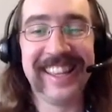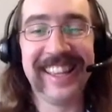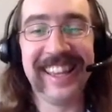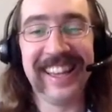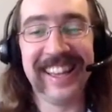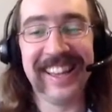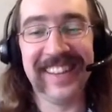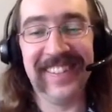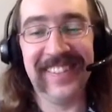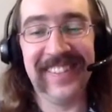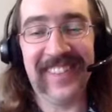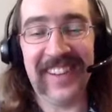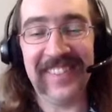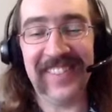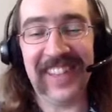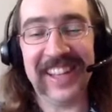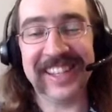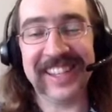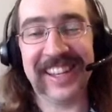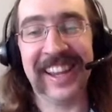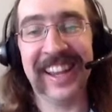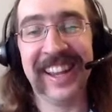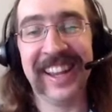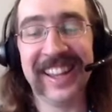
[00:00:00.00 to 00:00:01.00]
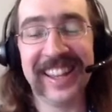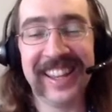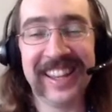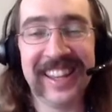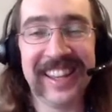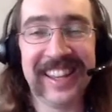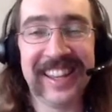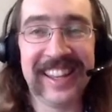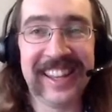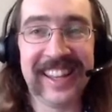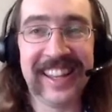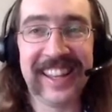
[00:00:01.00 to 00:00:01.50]

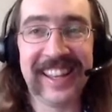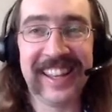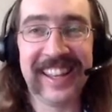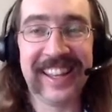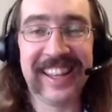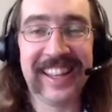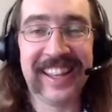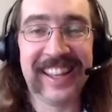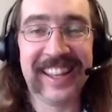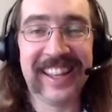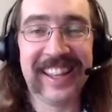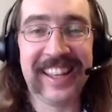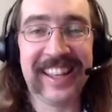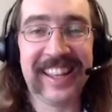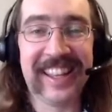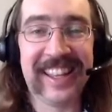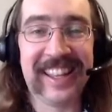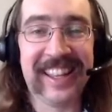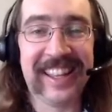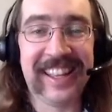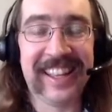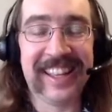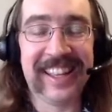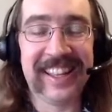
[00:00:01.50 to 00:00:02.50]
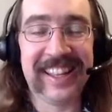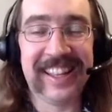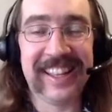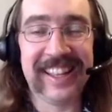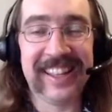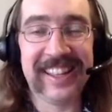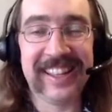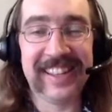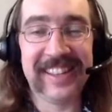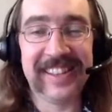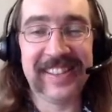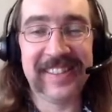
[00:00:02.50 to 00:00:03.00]

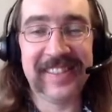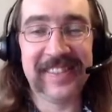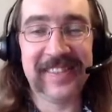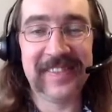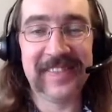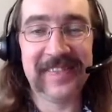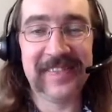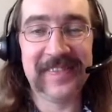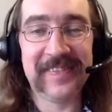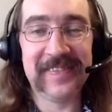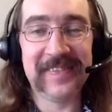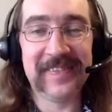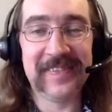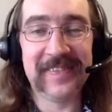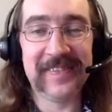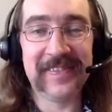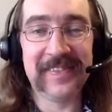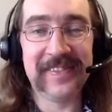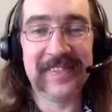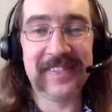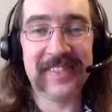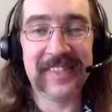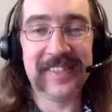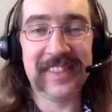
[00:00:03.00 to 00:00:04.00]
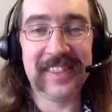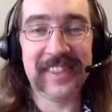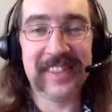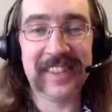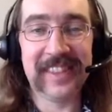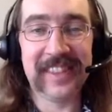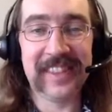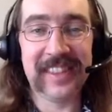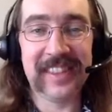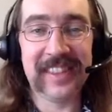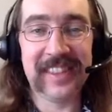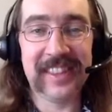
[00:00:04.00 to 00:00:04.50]

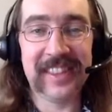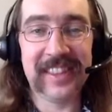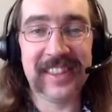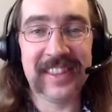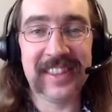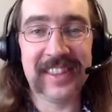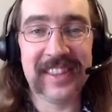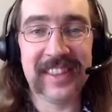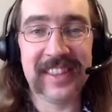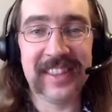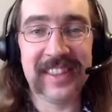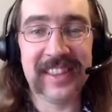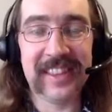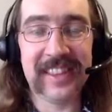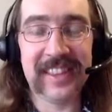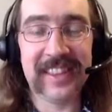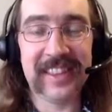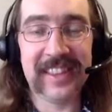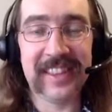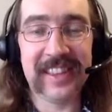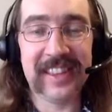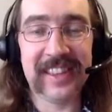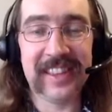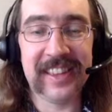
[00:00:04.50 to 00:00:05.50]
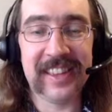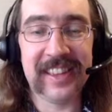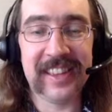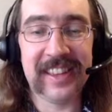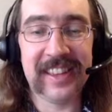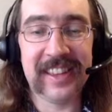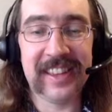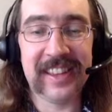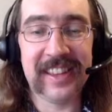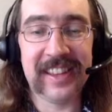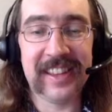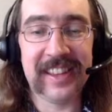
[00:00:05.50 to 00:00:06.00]

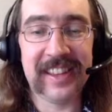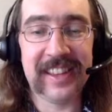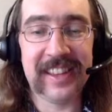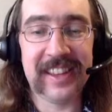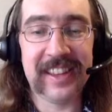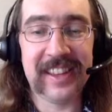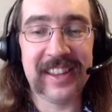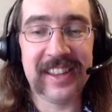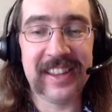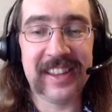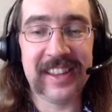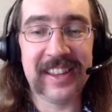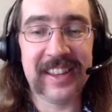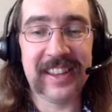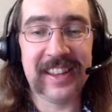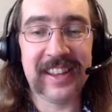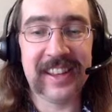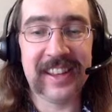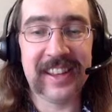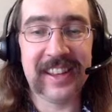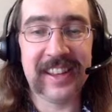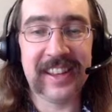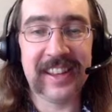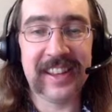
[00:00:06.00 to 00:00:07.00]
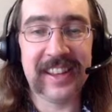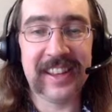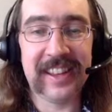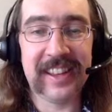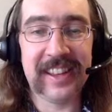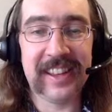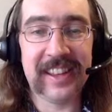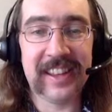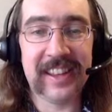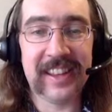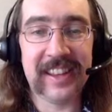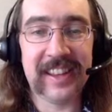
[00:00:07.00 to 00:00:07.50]

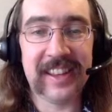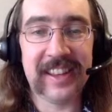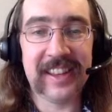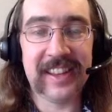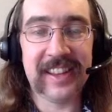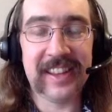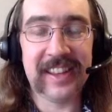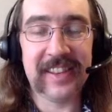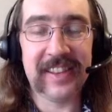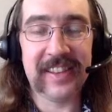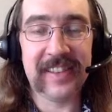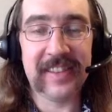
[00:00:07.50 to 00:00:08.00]
No words are spoken by the person on screen.